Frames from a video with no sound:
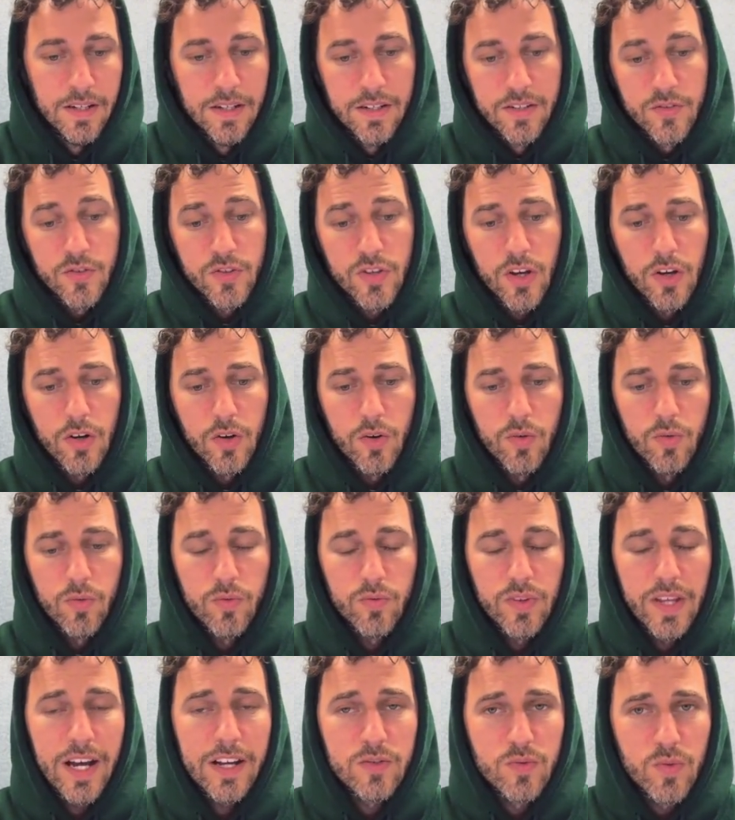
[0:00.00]
So
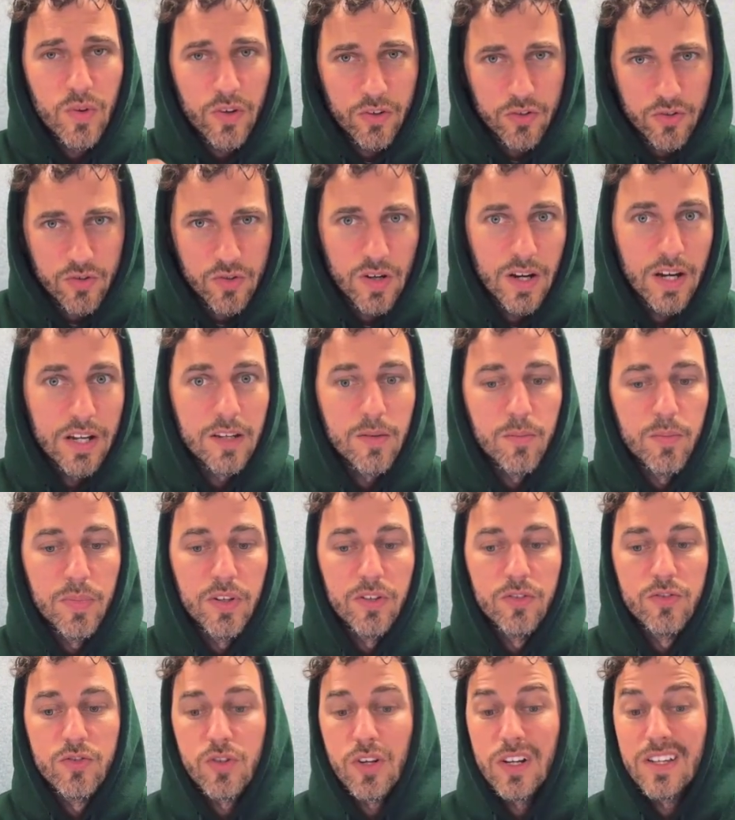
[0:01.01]
that's what you're trying to
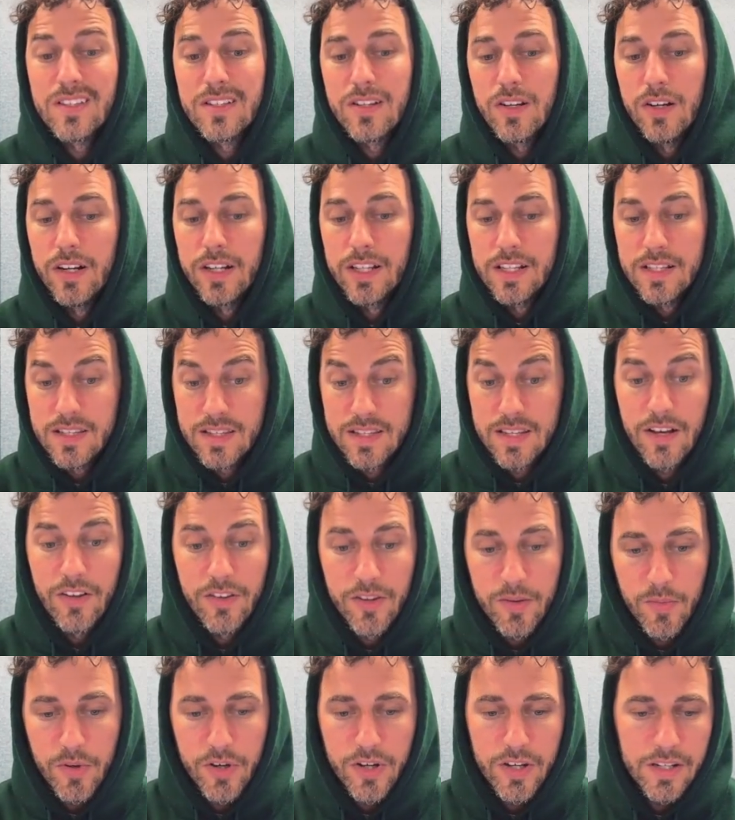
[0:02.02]
build trust on and sell
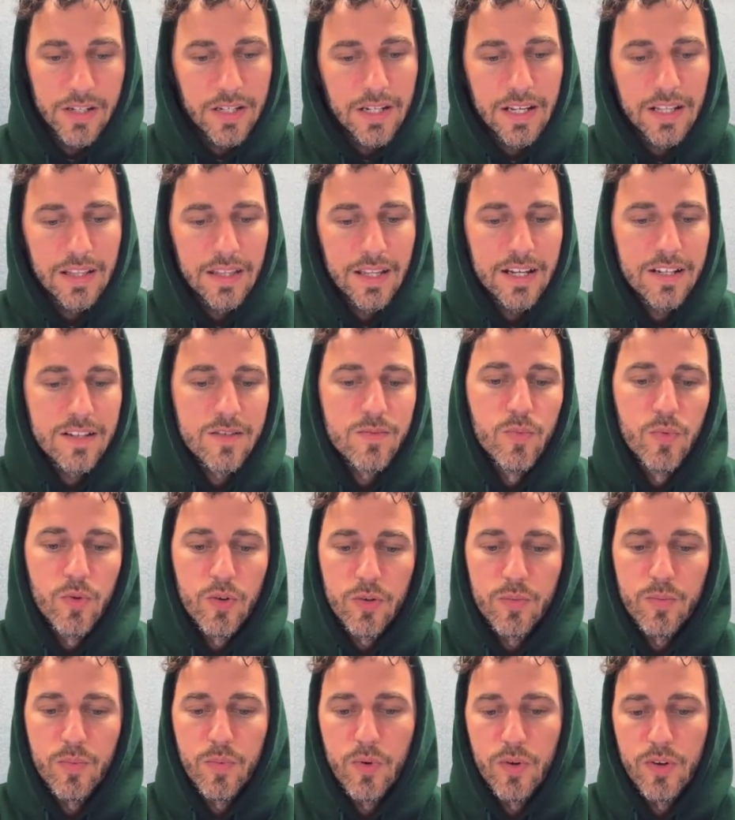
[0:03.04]
them on. And that's more
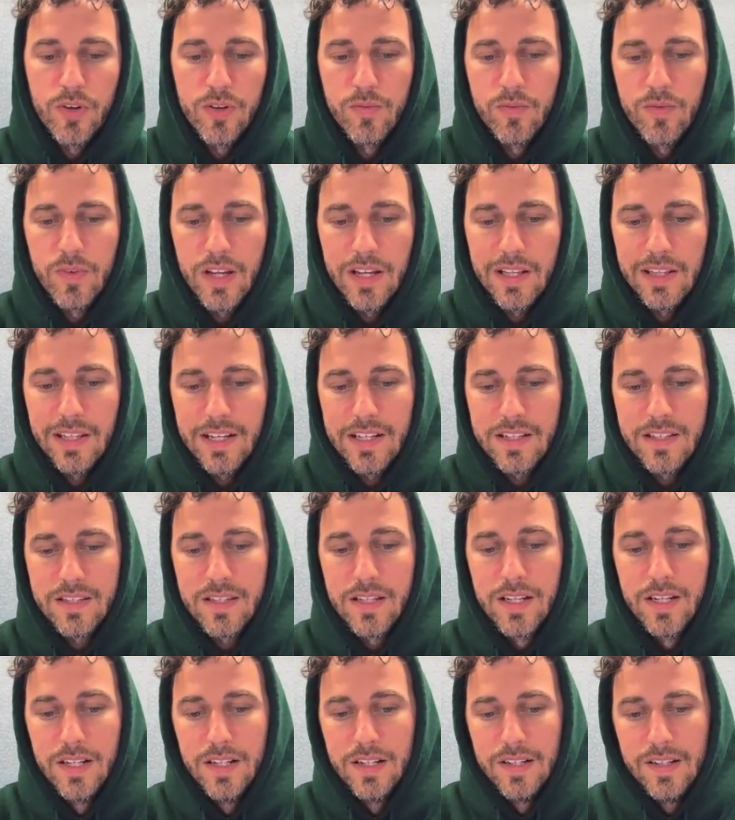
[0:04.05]
important. And
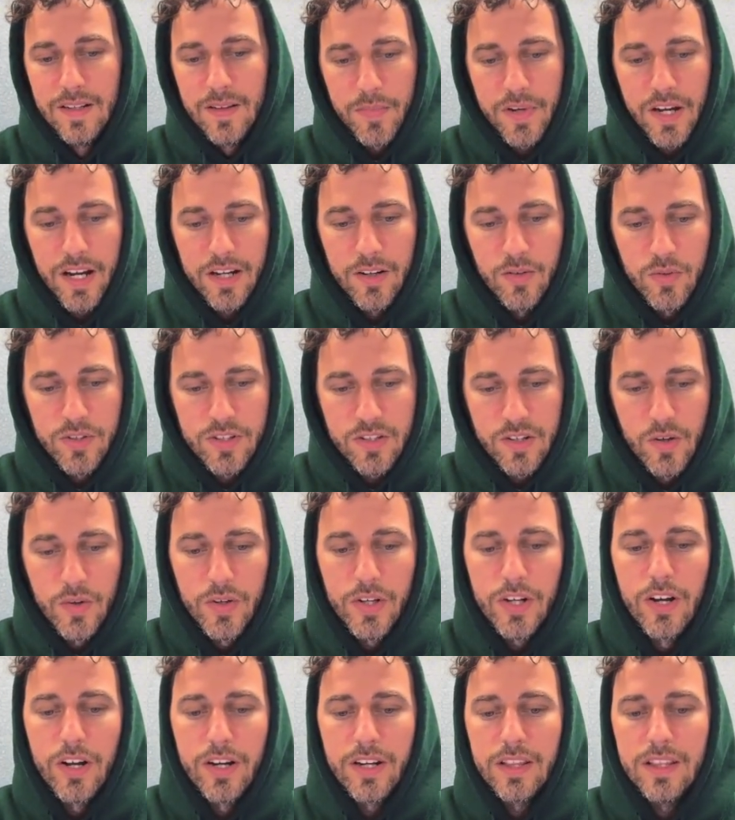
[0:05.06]
that's kind of what's
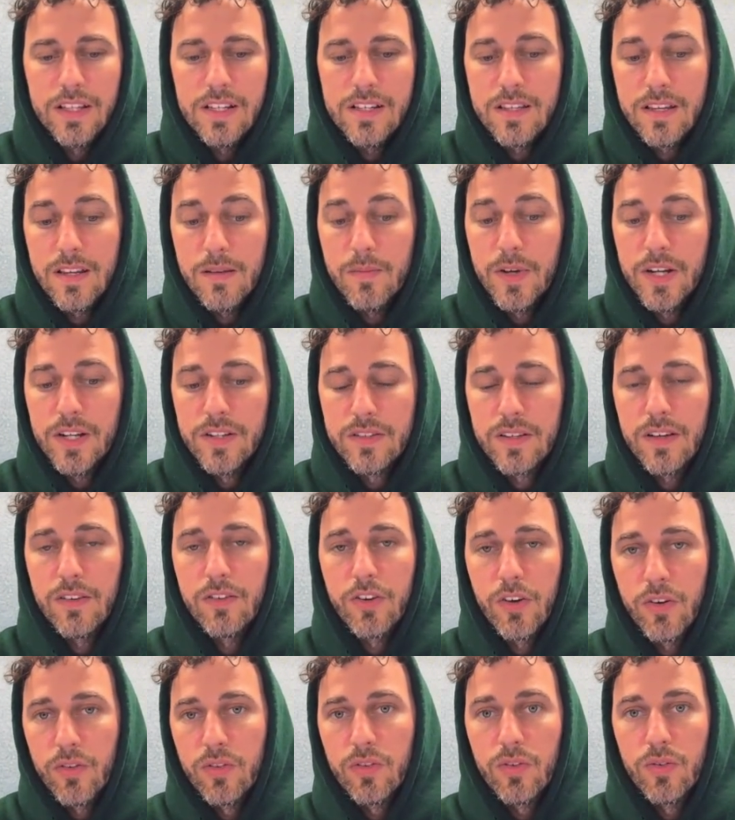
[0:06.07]
going on in these emails. I'll
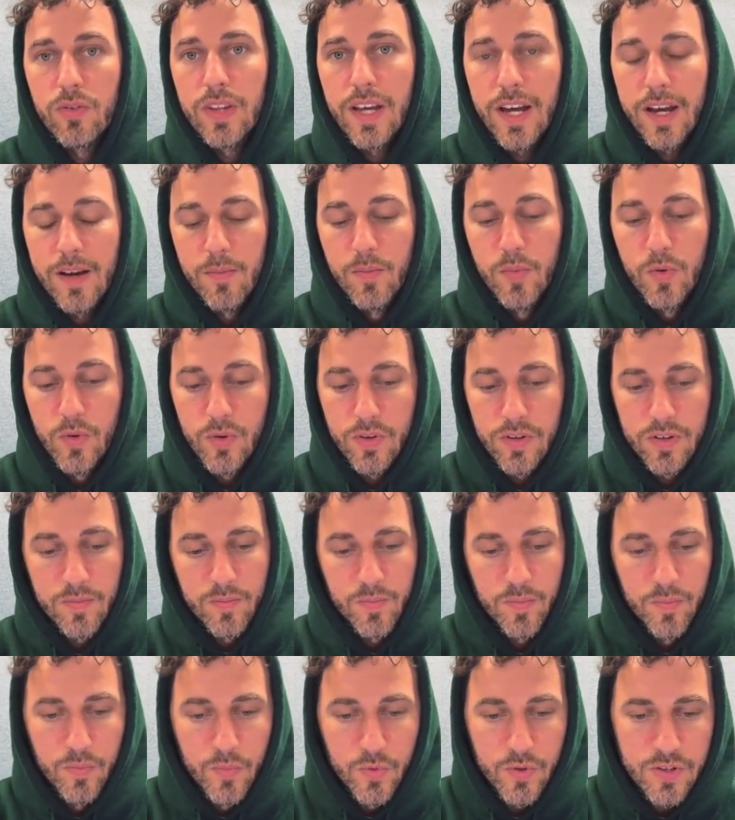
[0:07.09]
go through that
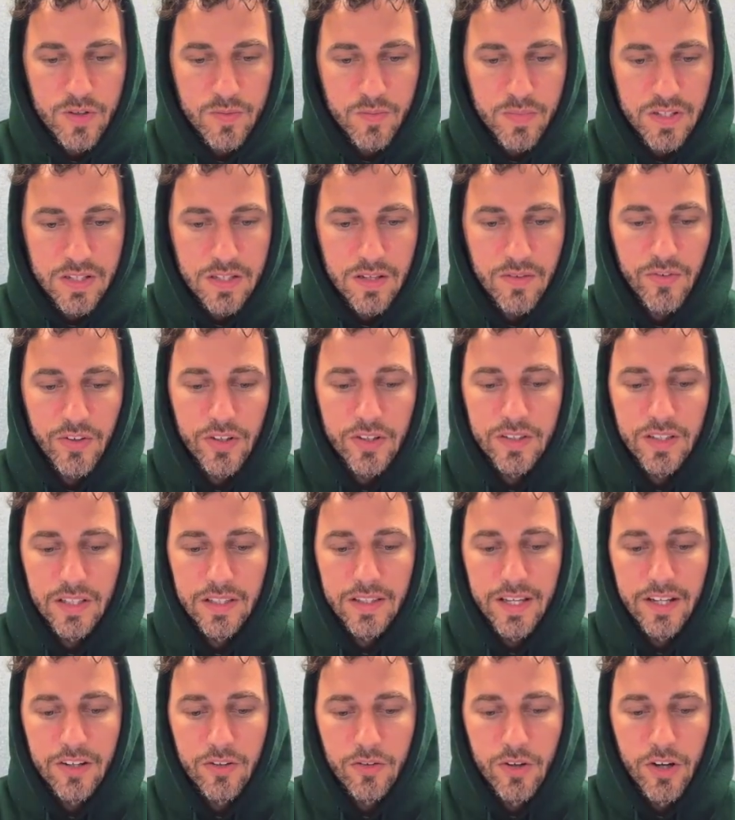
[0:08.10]
more specifically
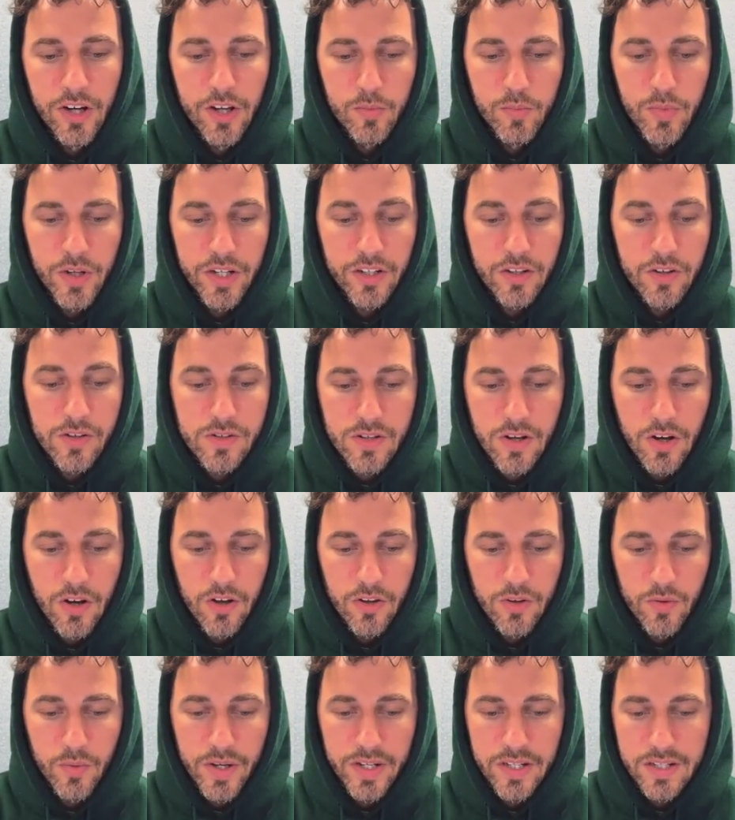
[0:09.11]
later on, but it goes all
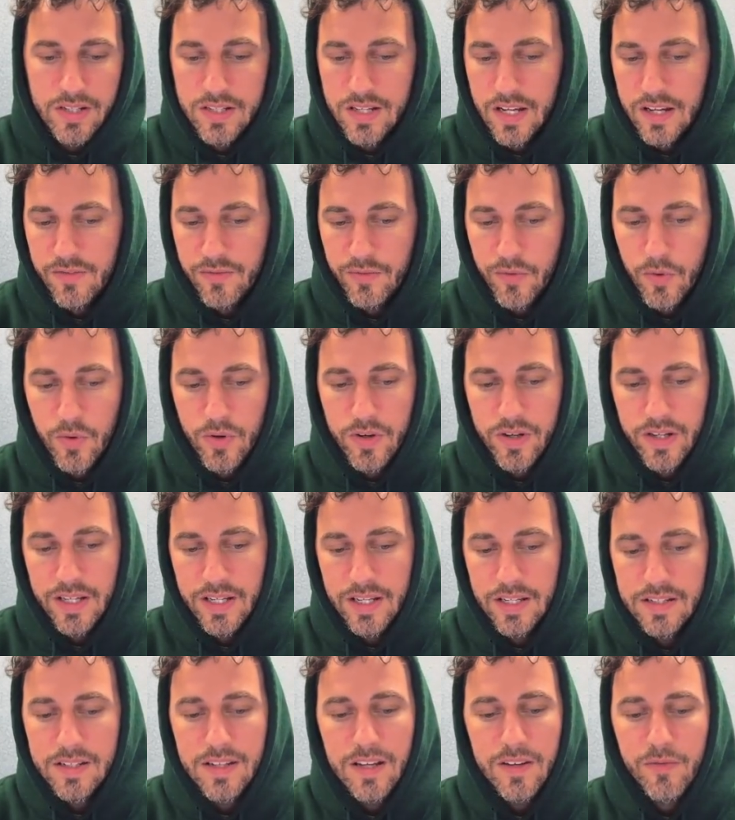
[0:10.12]
the way to day 4.
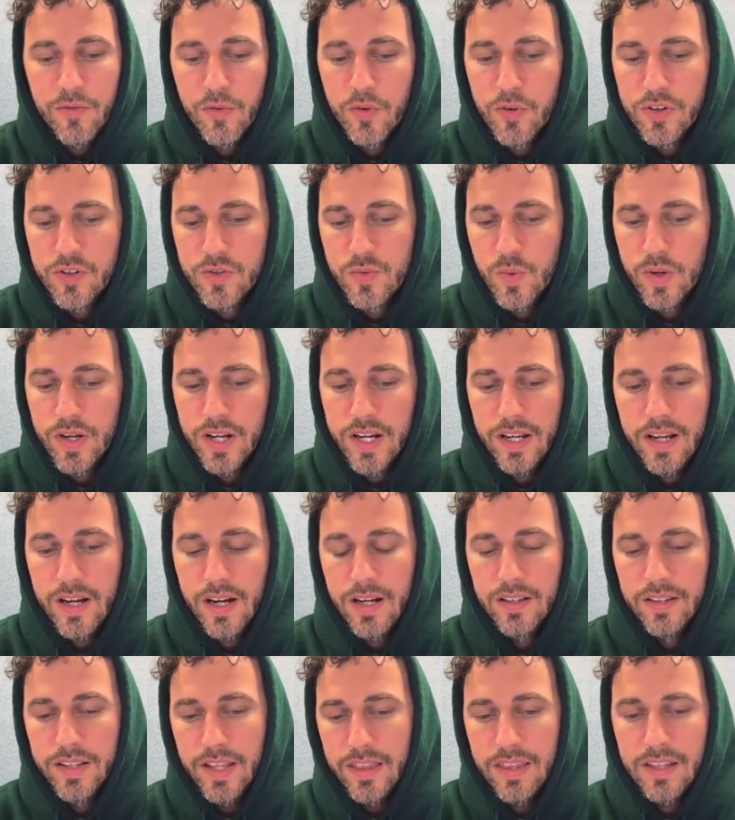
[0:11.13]
Again, day 4 is when I kind
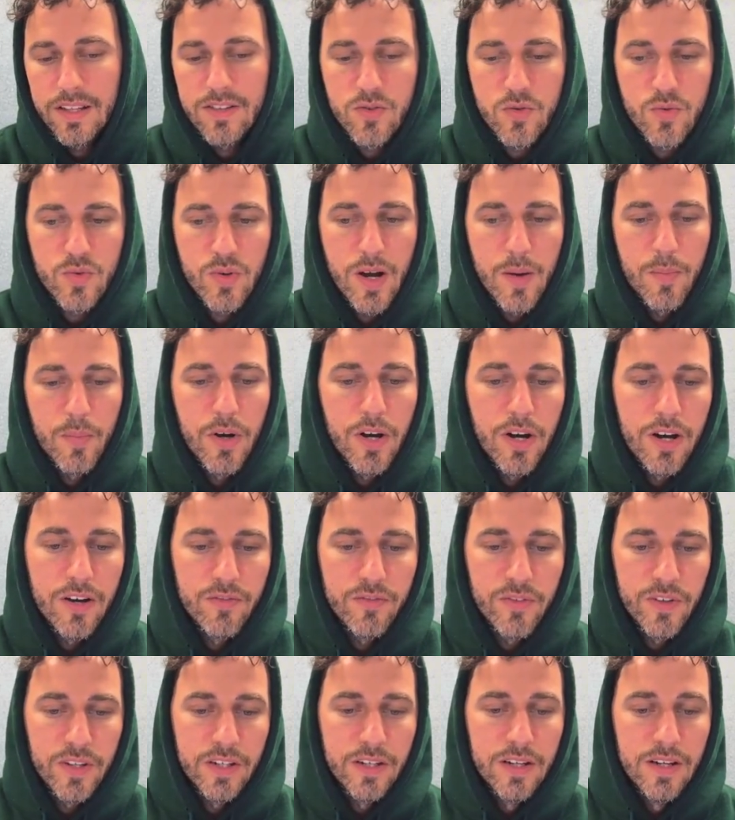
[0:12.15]
of let things drop
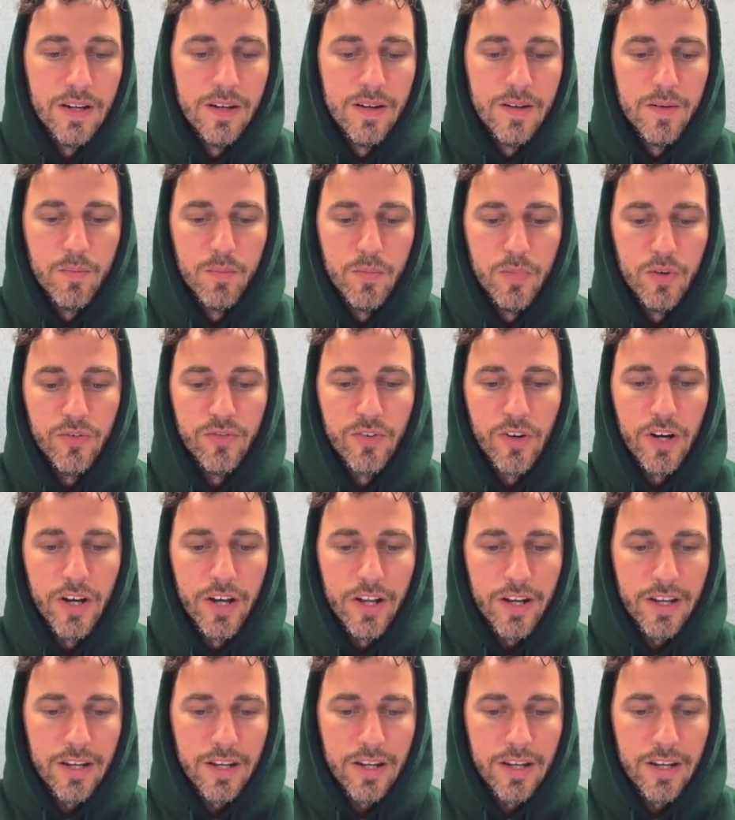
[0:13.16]
off and move on.